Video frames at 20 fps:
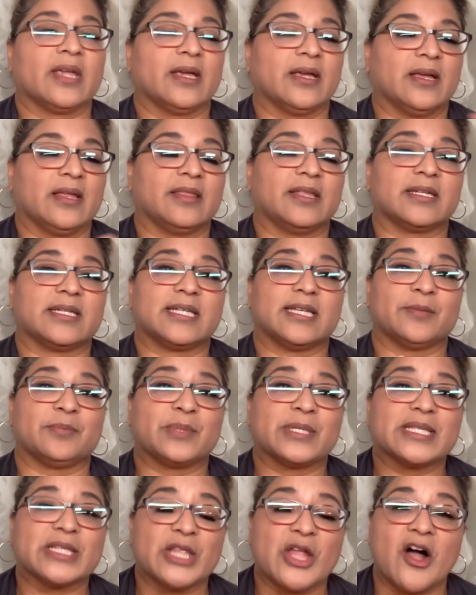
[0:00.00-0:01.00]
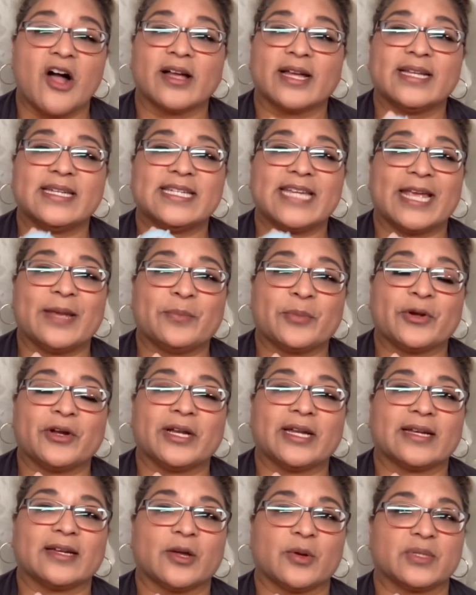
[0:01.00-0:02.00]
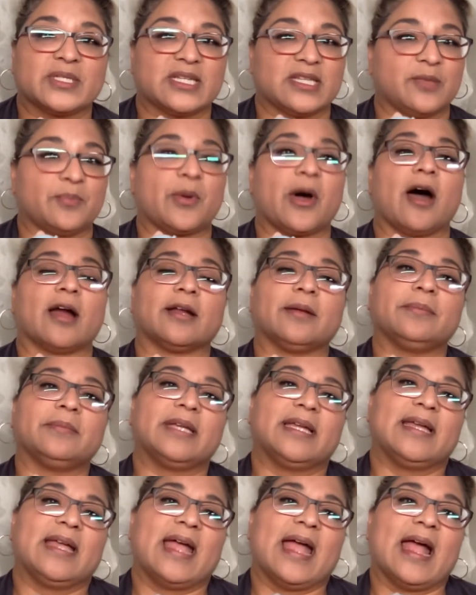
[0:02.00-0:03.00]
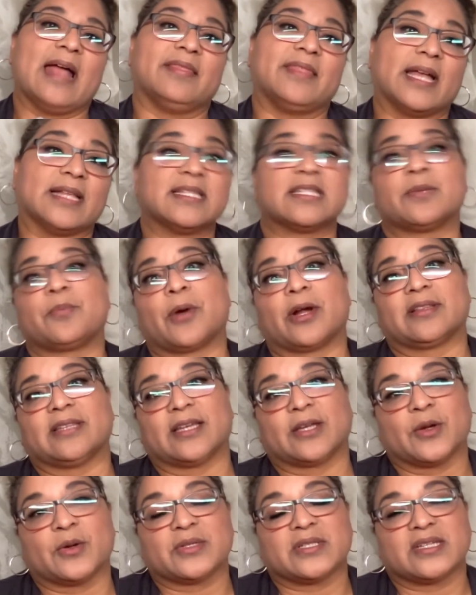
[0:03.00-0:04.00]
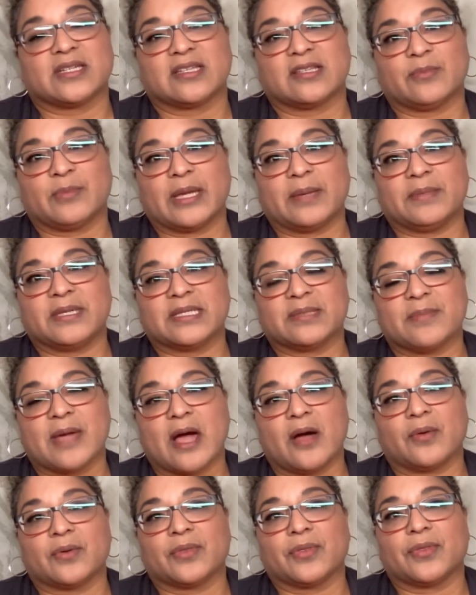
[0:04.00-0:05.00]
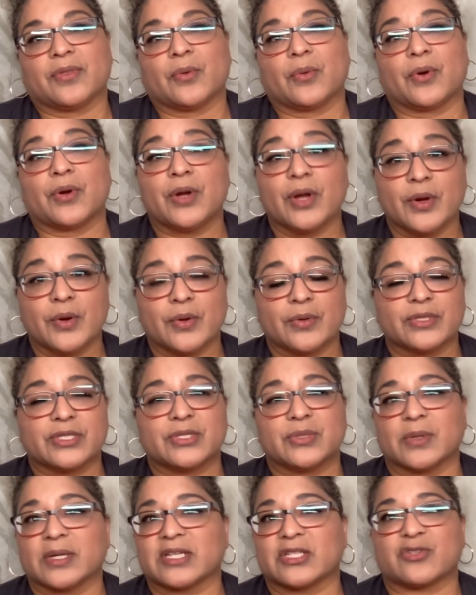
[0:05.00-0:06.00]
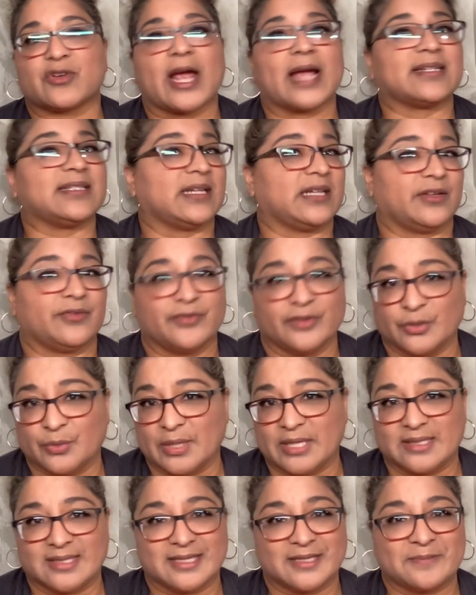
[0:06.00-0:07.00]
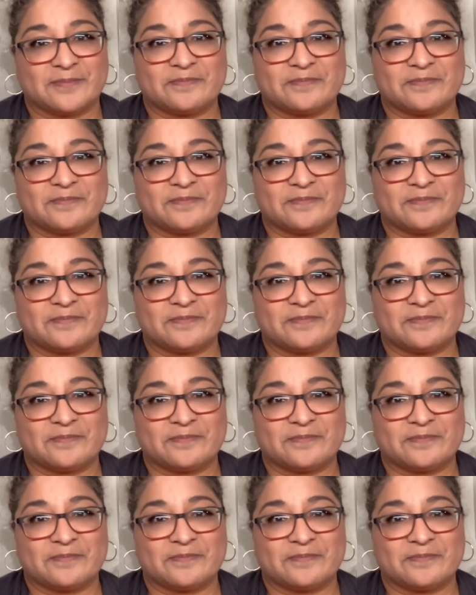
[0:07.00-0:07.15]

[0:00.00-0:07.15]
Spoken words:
The tip is long and tapered and goes to the bottom, and that's the part that goes into the baby's mouth or nose to extract any fluids.